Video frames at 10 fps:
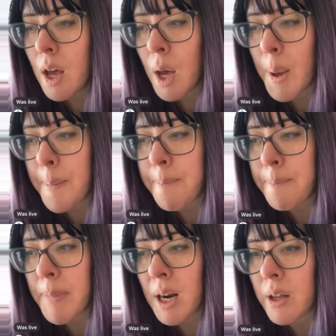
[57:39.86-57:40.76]

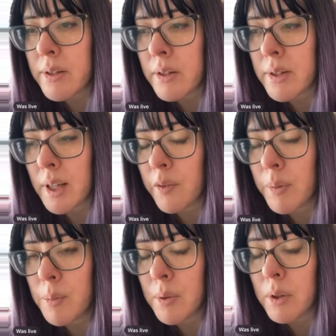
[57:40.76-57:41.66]
um, but also to
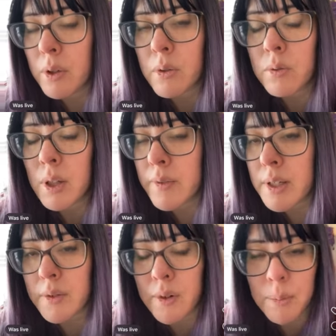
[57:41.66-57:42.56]
give people who live
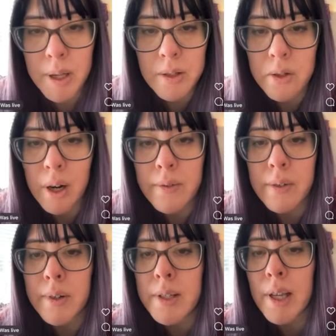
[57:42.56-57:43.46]
in different places or have
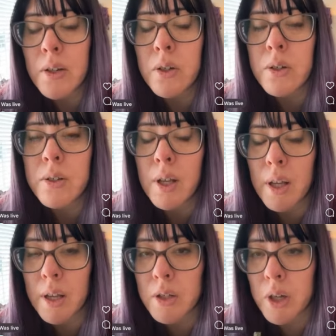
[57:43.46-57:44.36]
different schedules
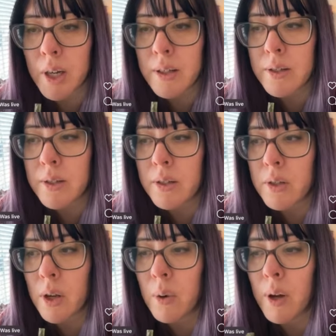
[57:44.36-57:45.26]
a chance.
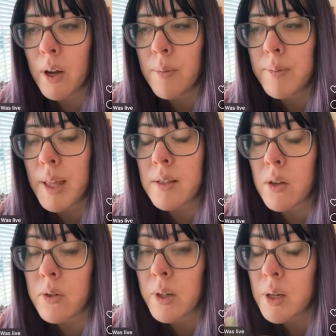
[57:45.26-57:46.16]
So um, that's
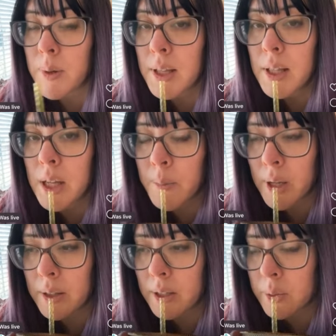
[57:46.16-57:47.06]
also going to be in the
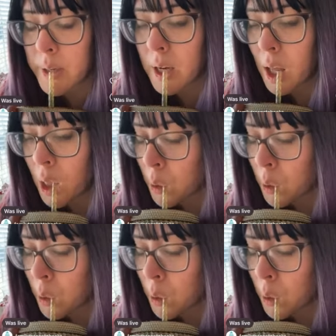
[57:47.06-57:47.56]
email next week.